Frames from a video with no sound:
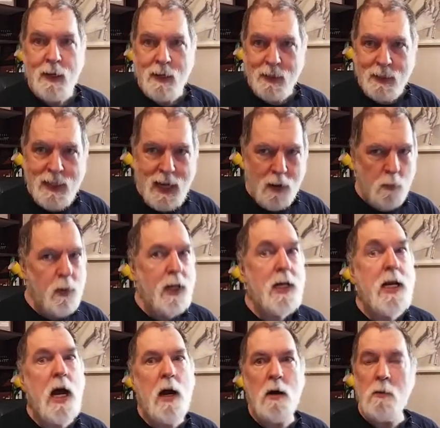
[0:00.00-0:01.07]
that we
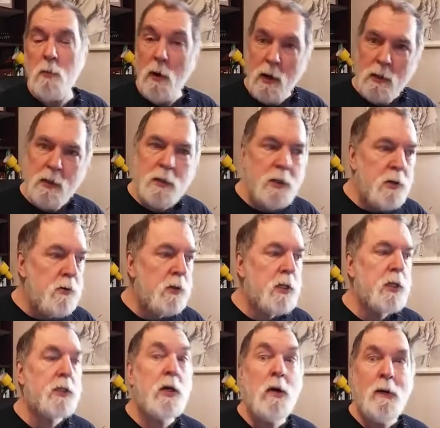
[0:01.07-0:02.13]
now want to do
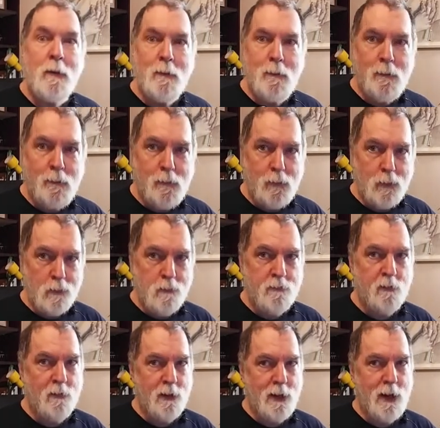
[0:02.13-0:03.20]
this all
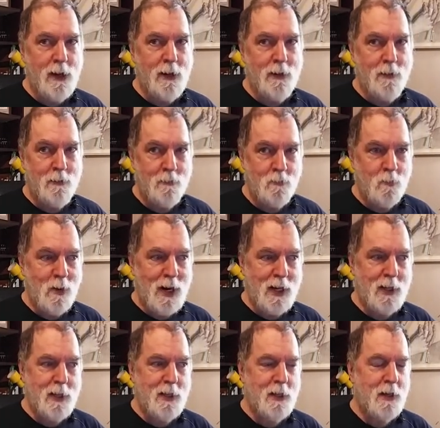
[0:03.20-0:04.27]
over again
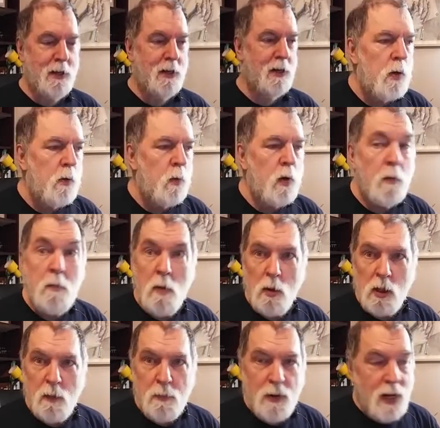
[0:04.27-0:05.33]
with. We'll
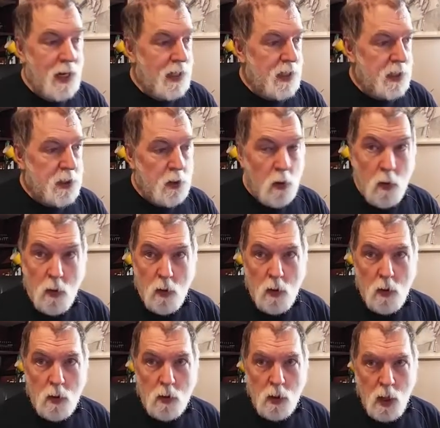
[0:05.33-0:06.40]
multiply this
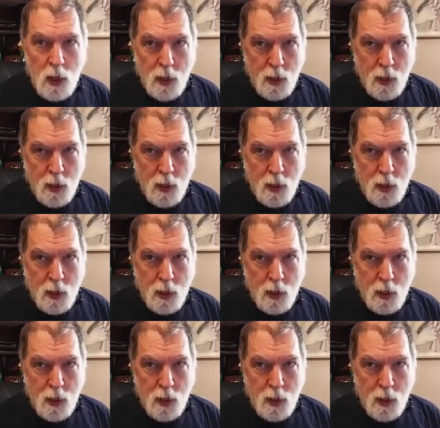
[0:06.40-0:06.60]
whole